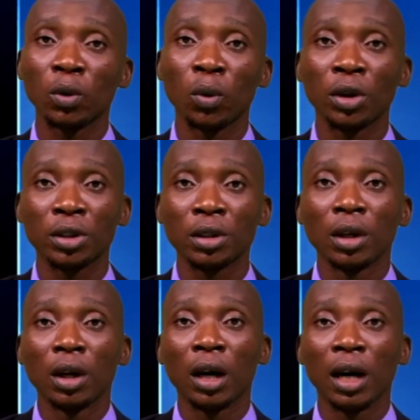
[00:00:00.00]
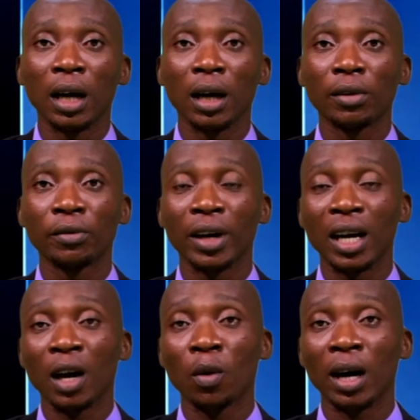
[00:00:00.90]
watch
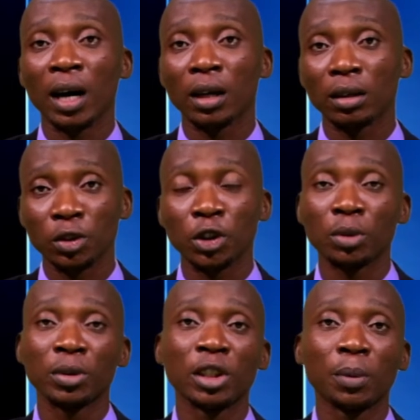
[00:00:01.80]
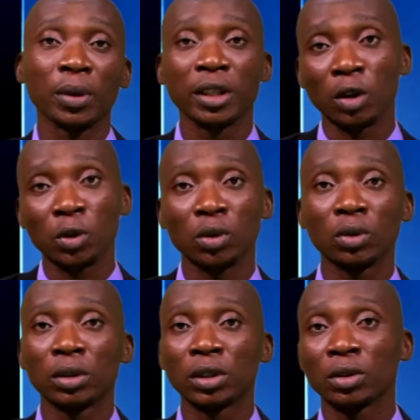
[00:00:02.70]
via our social media page
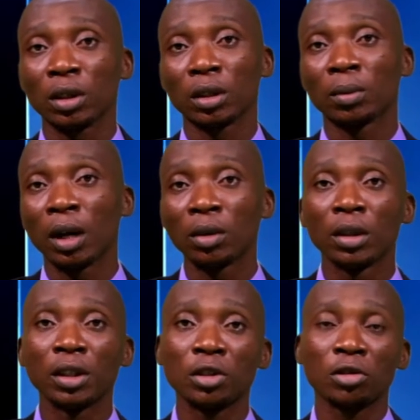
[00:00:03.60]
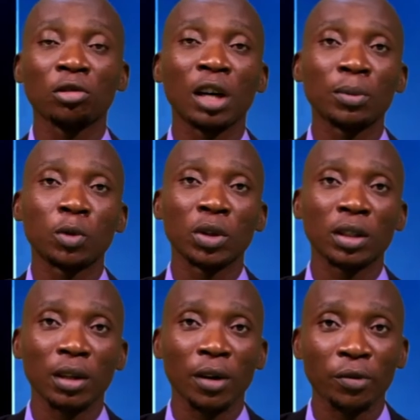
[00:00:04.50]
also, talking about Instagram,
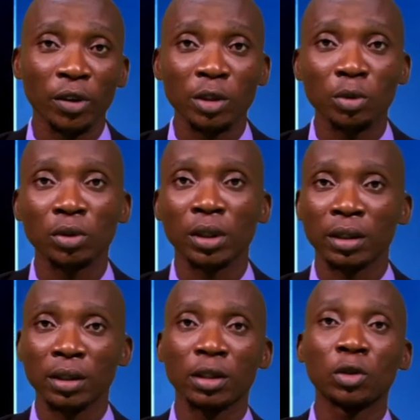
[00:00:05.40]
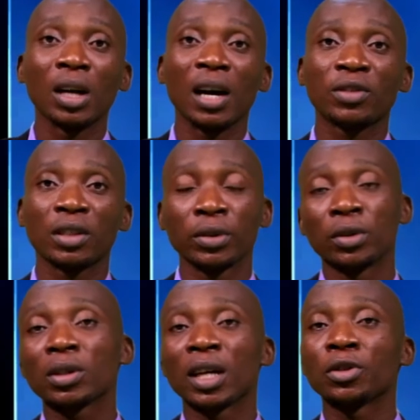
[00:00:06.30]
Twitter, Facebook. You can see ULAFF TV.
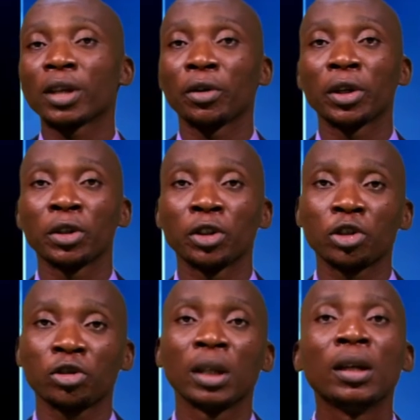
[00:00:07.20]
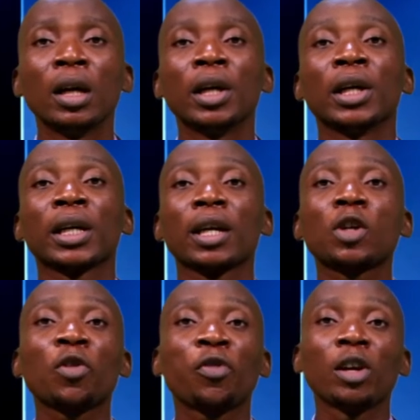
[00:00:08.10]
Those handles are running on your screen. You can
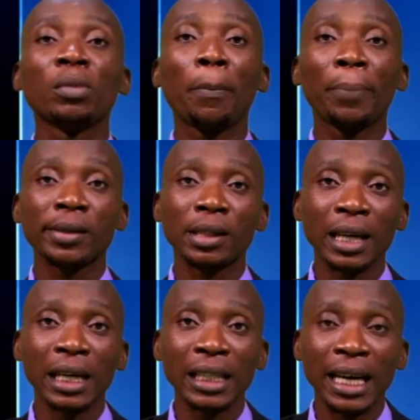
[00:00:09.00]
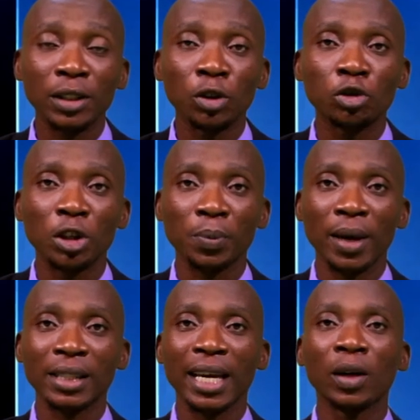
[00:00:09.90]
also follow me personally at No
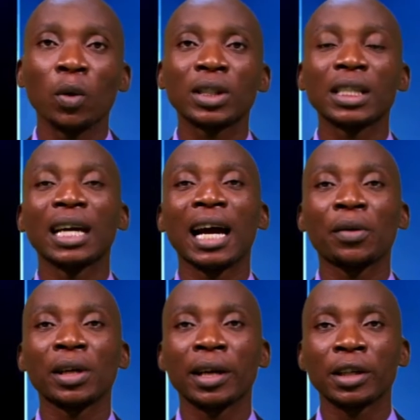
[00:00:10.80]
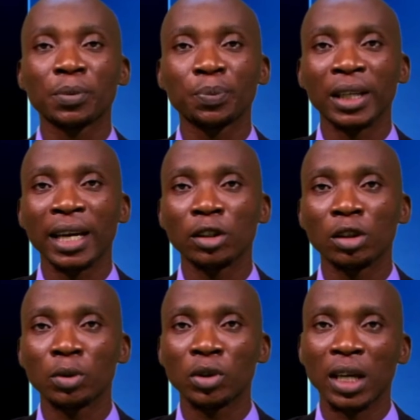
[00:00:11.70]
Trespass,
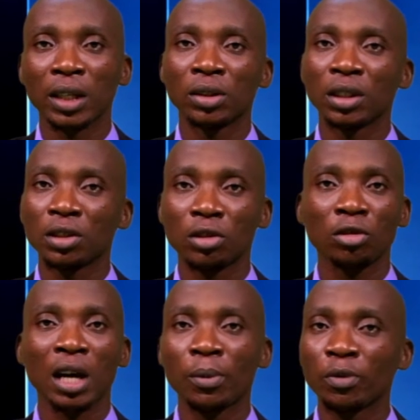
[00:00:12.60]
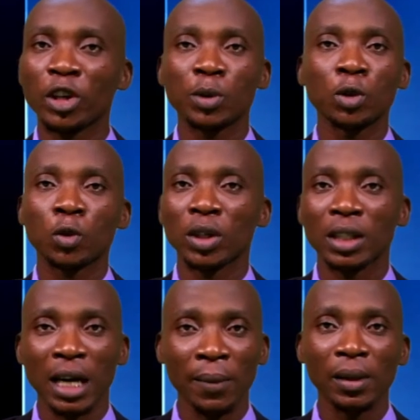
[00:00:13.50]
NOTRESPAZZ on Instagram, Facebook,
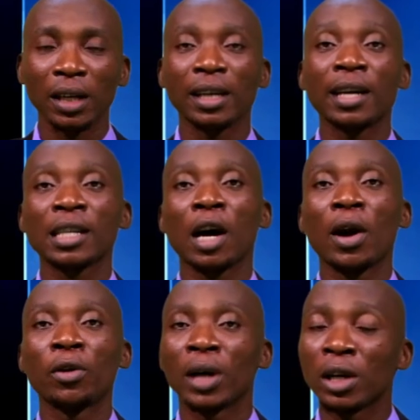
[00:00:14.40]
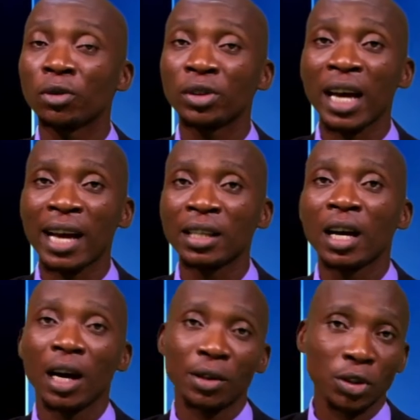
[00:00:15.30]
Twitter. That's how I roll. I love you guys.
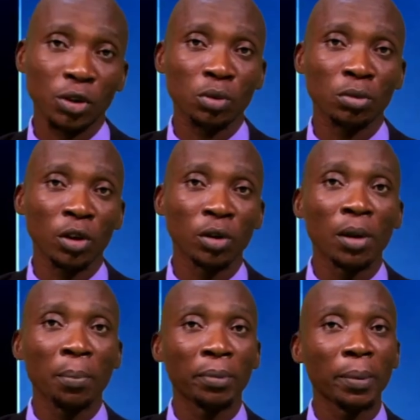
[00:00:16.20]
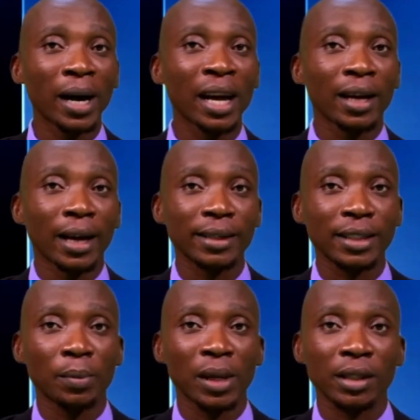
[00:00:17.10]
I'll see you tomorrow. Bye-bye.
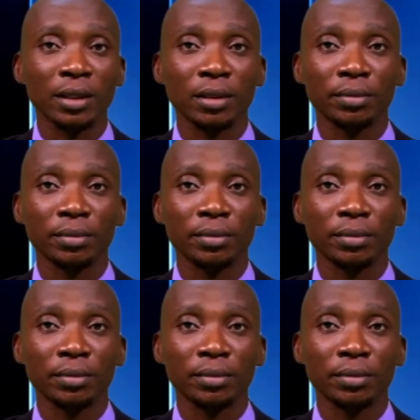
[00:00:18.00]
Stay blessed.